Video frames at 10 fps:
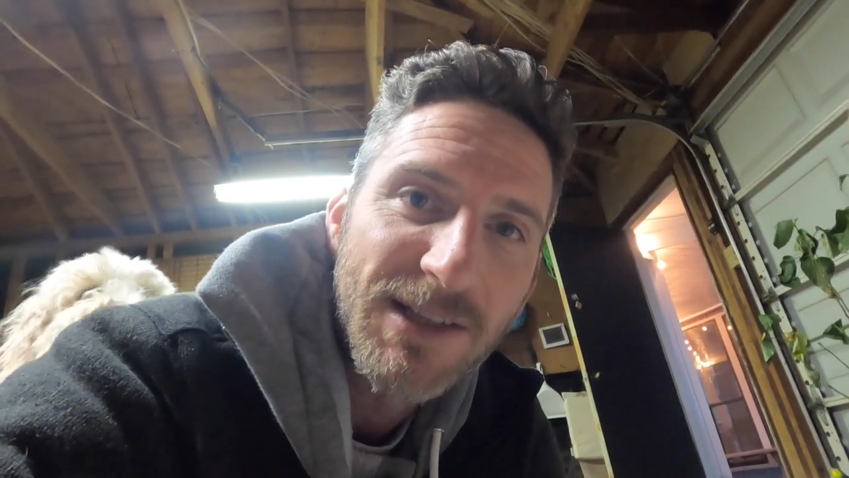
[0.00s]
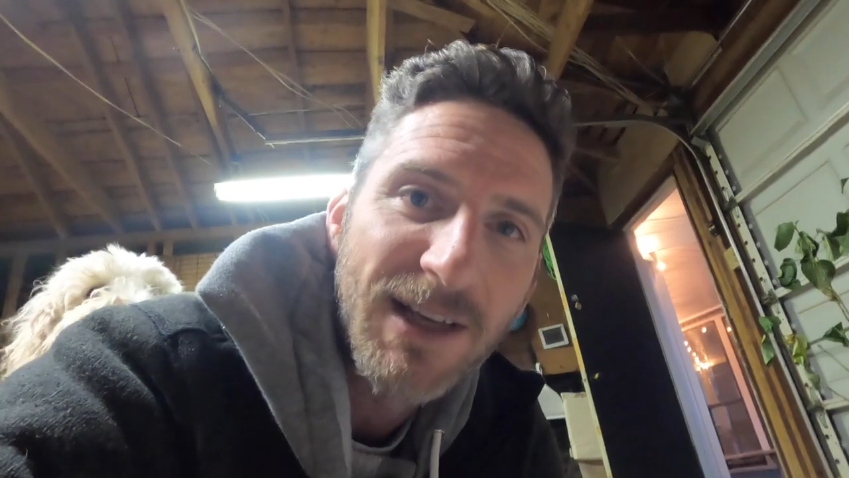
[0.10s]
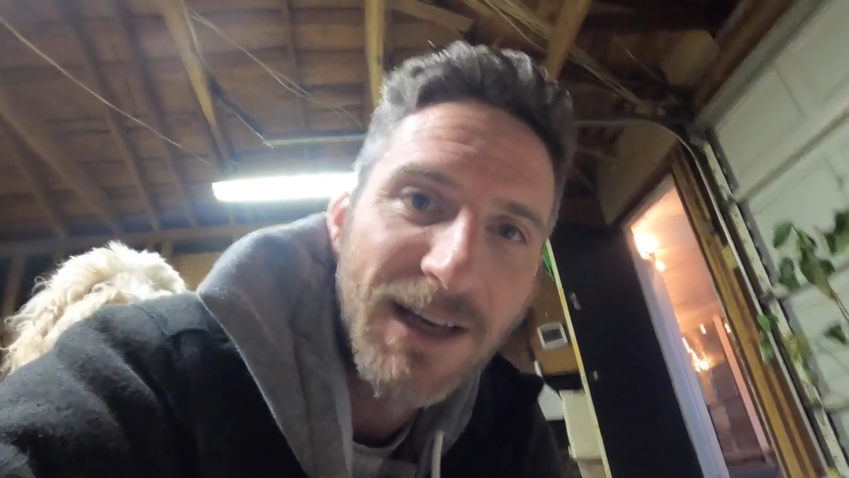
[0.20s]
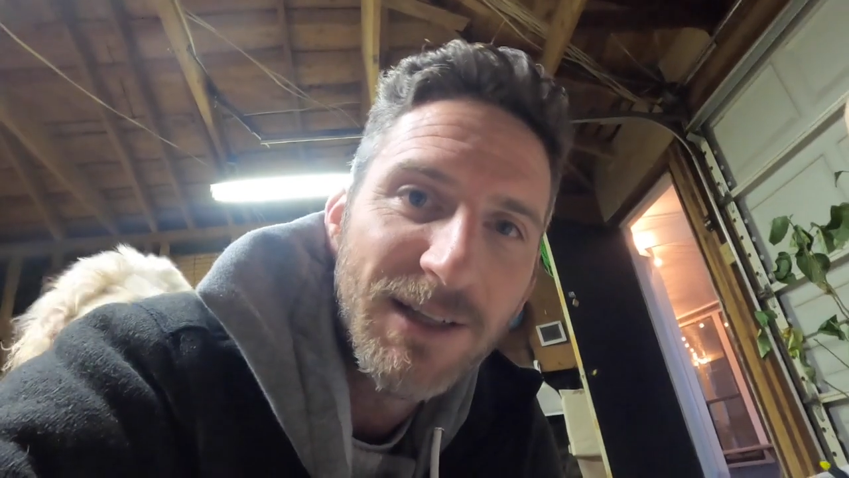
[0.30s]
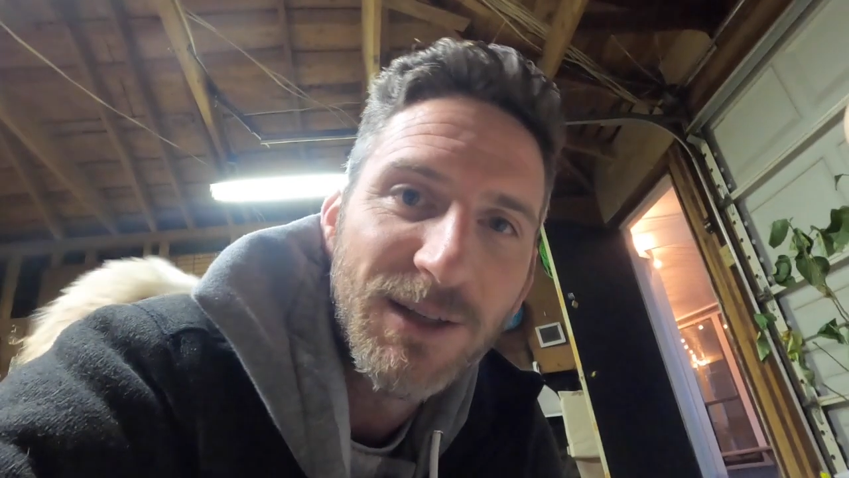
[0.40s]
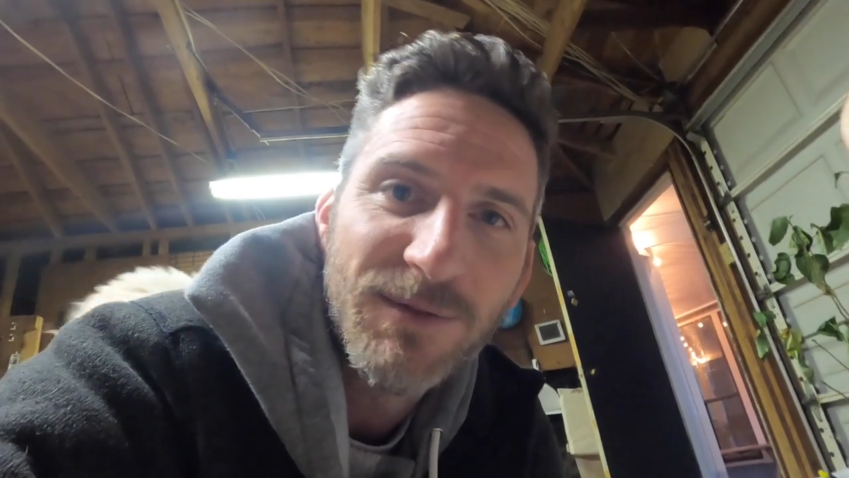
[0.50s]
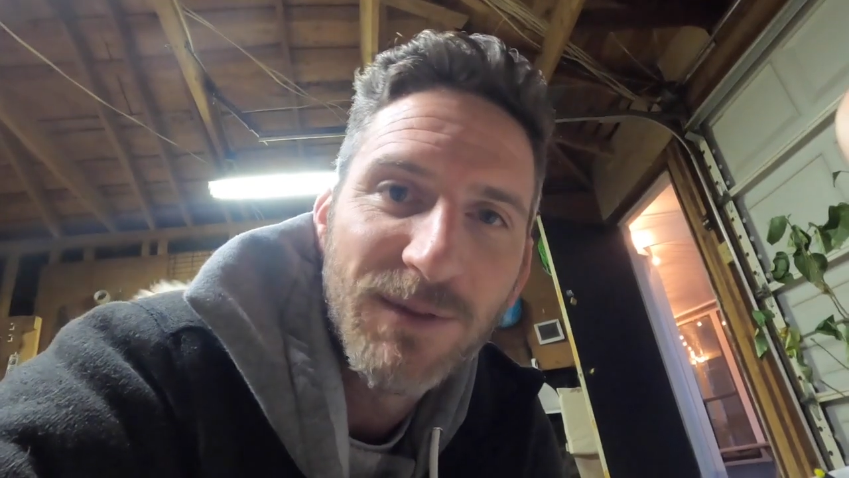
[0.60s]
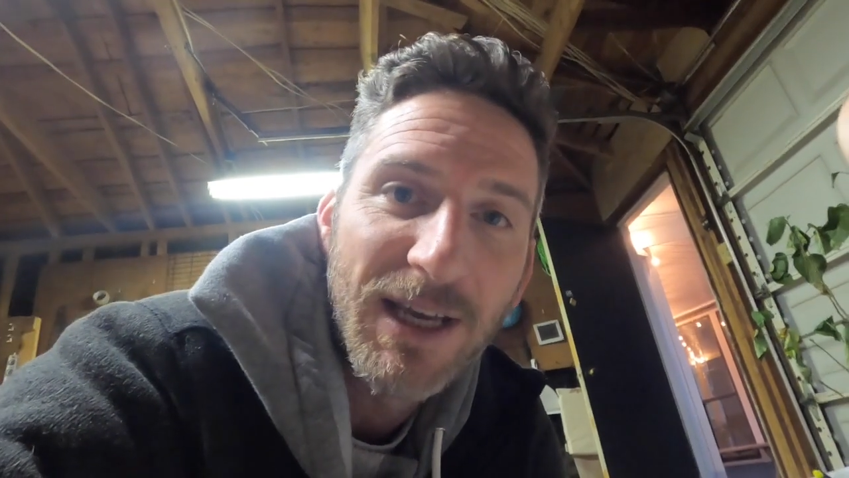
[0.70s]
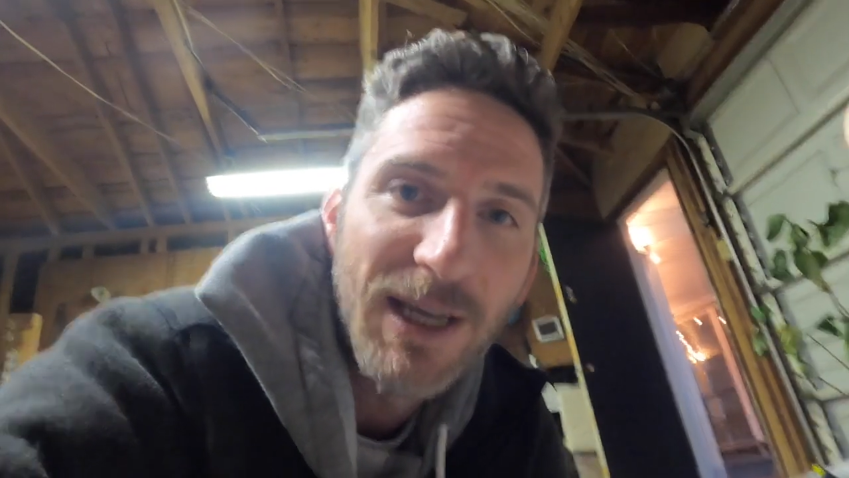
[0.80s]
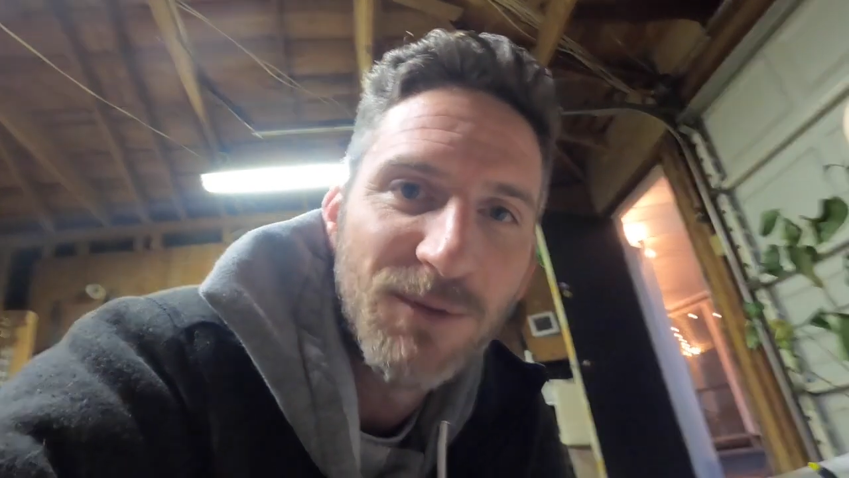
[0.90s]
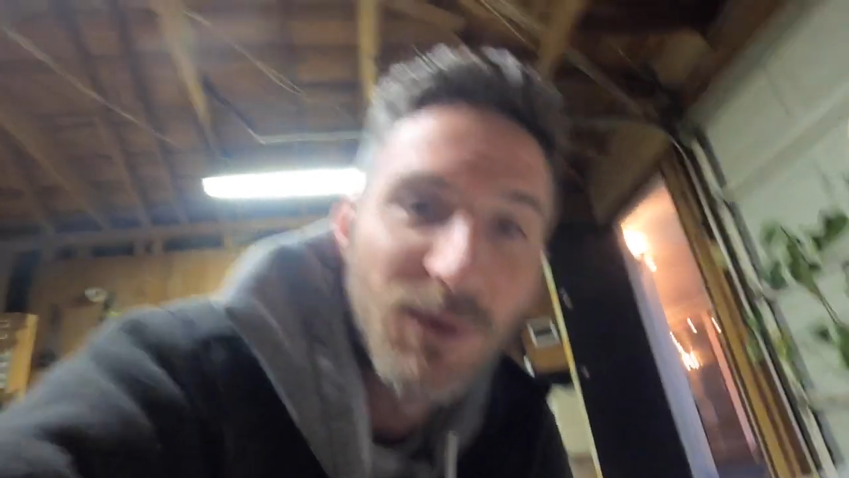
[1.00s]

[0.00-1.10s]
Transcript: kind of a